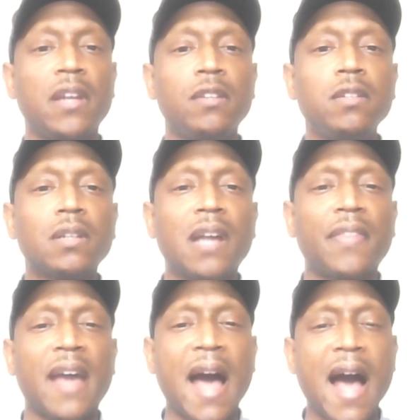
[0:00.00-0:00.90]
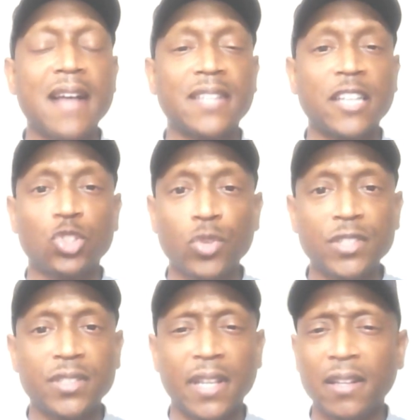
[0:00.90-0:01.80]
look like the eyes I
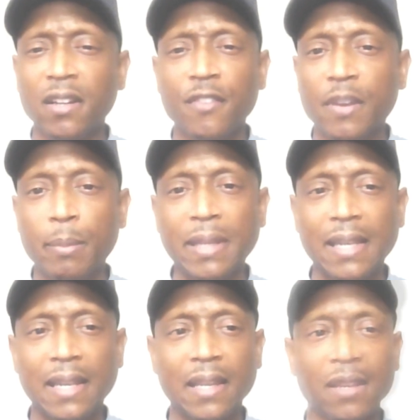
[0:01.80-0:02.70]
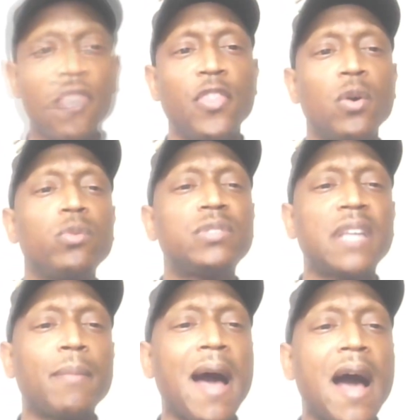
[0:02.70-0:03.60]
trusted and loved completely. Those
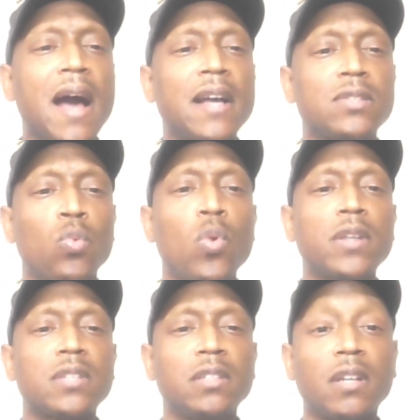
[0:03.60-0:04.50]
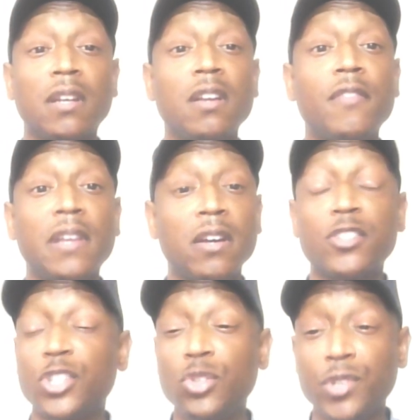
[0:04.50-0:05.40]
same eyes once looked lovingly
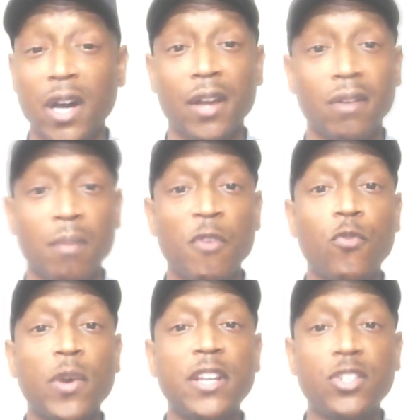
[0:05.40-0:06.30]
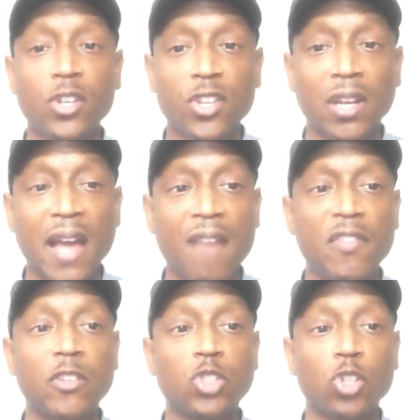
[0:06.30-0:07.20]
onto you, Donald, before he took your life
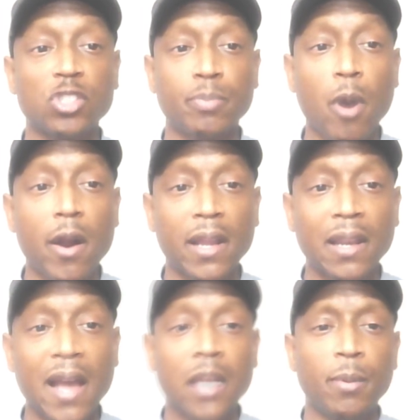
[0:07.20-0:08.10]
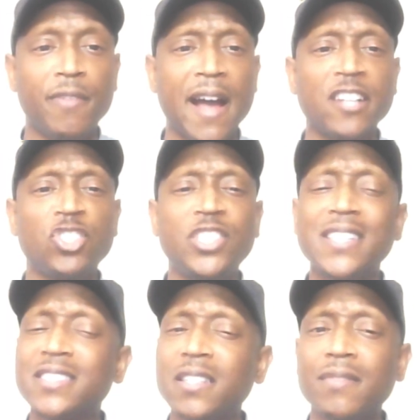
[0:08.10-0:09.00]
in the church's parking lot to provide
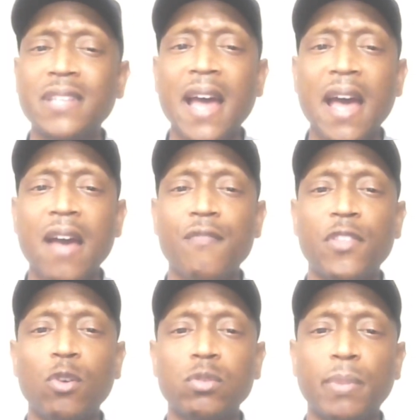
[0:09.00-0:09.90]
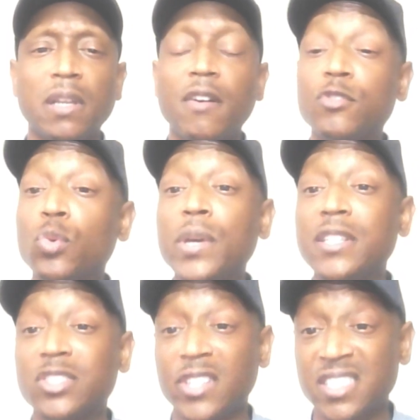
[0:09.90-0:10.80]
just enough time for those beloved
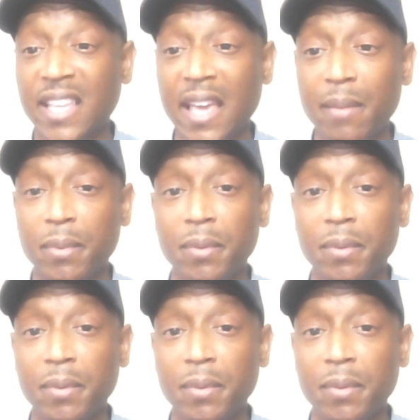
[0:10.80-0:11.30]
twins to escape.